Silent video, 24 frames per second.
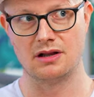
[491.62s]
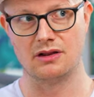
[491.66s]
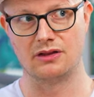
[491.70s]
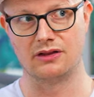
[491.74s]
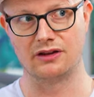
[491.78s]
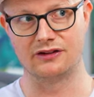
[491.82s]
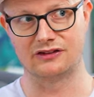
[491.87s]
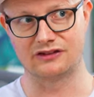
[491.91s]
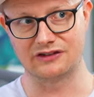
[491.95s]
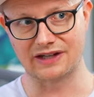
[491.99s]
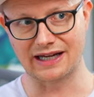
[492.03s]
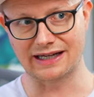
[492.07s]

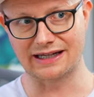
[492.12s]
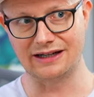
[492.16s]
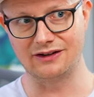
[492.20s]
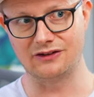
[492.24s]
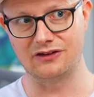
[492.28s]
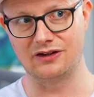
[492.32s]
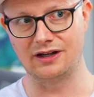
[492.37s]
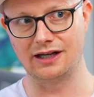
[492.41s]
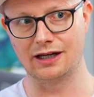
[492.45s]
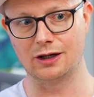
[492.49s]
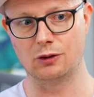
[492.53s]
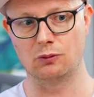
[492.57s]
The second
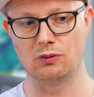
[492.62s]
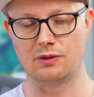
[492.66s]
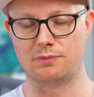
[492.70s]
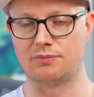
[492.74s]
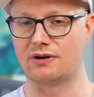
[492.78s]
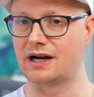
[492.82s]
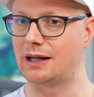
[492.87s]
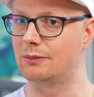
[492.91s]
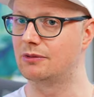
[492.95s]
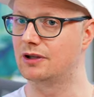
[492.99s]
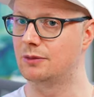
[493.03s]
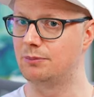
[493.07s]
tier would
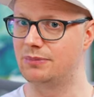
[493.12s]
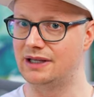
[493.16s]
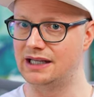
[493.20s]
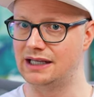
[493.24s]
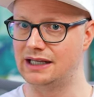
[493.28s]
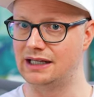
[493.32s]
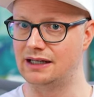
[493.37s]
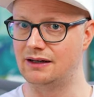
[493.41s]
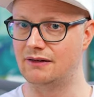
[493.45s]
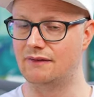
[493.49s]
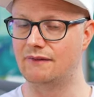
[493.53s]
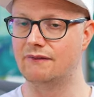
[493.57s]
probably
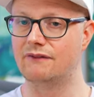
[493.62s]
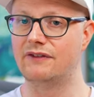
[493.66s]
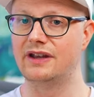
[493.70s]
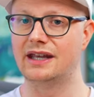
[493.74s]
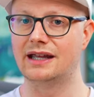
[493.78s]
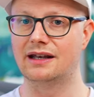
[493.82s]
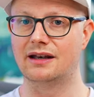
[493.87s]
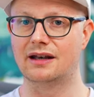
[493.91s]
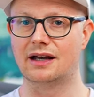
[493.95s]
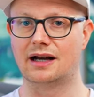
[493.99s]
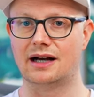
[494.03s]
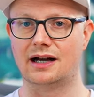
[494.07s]
be
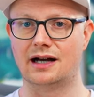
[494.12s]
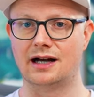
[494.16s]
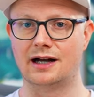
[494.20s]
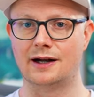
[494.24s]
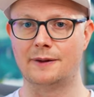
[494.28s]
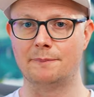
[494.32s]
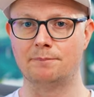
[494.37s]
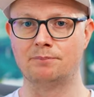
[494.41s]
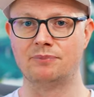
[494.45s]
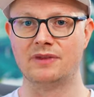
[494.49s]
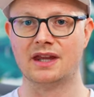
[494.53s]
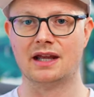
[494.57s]

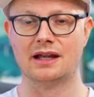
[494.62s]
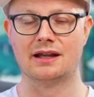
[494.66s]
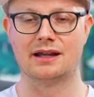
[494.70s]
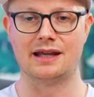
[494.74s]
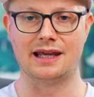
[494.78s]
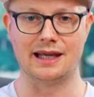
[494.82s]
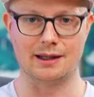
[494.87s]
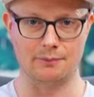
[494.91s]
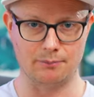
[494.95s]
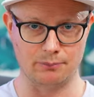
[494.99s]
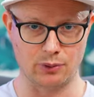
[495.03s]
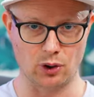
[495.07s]
Vietnam,
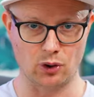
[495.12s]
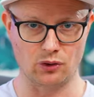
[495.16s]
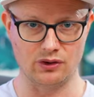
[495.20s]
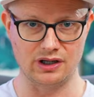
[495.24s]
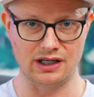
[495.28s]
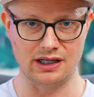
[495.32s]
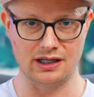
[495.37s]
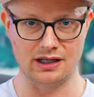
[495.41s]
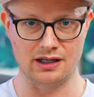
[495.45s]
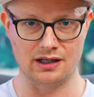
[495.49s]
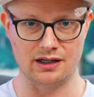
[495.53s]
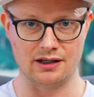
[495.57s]

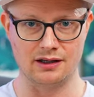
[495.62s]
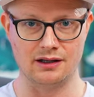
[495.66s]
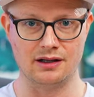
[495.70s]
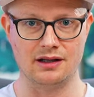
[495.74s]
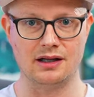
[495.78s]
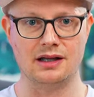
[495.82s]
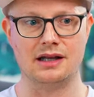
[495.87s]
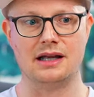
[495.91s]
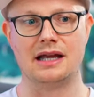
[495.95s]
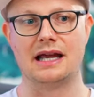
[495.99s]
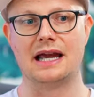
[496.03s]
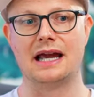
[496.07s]
Cambodia,
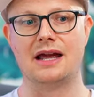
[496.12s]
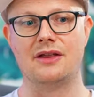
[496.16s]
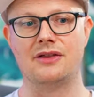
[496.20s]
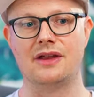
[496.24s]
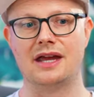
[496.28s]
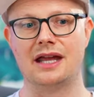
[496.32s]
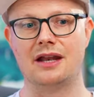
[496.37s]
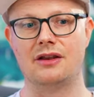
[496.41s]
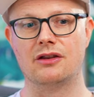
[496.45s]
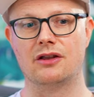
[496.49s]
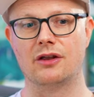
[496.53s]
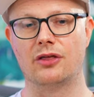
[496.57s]
and
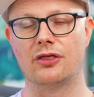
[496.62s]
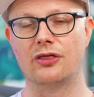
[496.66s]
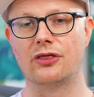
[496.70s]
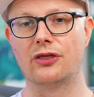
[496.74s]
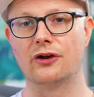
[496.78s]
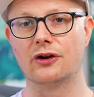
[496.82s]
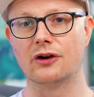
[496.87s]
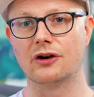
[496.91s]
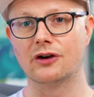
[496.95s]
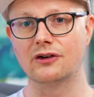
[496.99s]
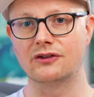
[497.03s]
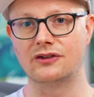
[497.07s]
then the
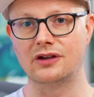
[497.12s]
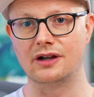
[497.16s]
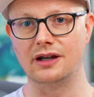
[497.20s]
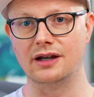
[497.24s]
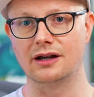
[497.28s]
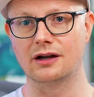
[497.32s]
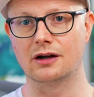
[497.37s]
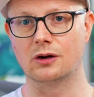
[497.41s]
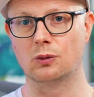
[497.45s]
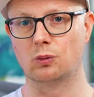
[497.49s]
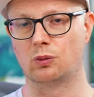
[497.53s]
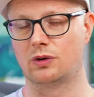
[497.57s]
third
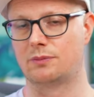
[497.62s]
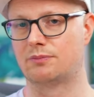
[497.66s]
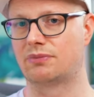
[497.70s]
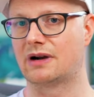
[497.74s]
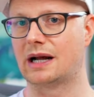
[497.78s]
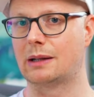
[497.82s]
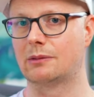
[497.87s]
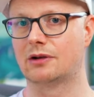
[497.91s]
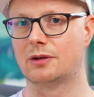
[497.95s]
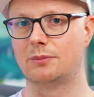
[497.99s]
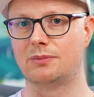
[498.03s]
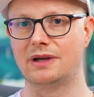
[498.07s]
tier would
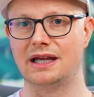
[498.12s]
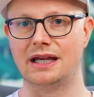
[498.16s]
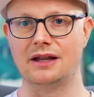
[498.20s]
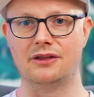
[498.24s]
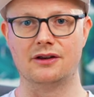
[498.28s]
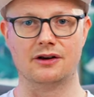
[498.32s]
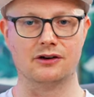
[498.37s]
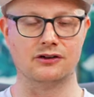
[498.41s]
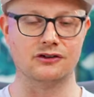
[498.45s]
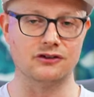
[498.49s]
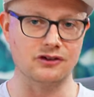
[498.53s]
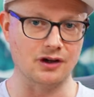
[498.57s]
probably be
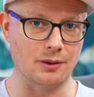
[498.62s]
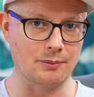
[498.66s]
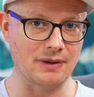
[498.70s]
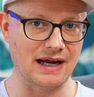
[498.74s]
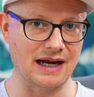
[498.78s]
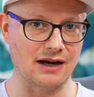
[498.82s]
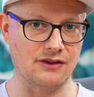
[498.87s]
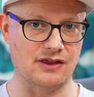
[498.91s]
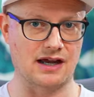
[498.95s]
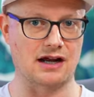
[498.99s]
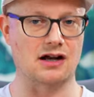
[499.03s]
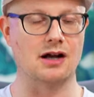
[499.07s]
there's some
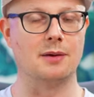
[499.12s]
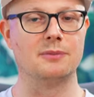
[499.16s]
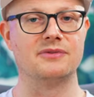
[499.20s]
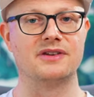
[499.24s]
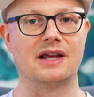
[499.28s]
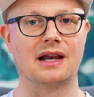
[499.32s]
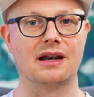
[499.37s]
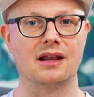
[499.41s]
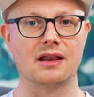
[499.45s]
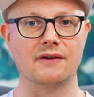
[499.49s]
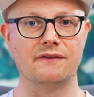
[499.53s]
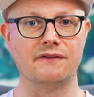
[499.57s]
hair that comes
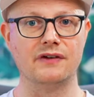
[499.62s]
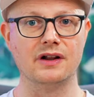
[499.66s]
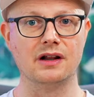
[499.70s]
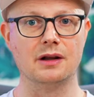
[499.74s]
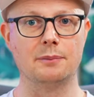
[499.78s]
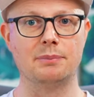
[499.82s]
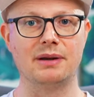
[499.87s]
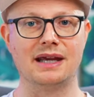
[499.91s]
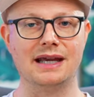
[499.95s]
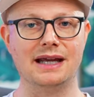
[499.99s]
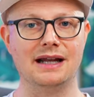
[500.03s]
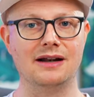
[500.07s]
out of the
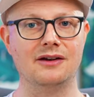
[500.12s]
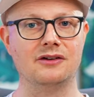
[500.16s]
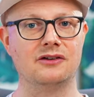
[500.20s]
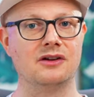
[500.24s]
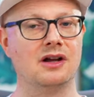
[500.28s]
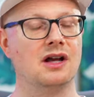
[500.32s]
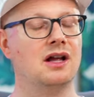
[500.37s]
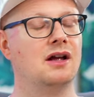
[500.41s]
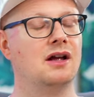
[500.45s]
Philippines,